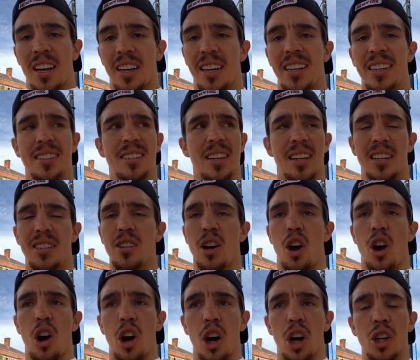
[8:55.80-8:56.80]
He's a
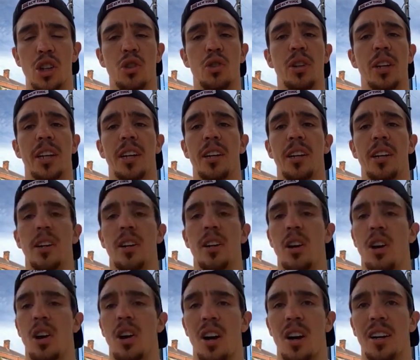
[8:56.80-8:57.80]
hard trainer, a
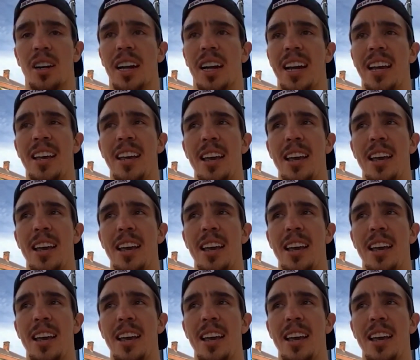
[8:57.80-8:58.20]
hard guy.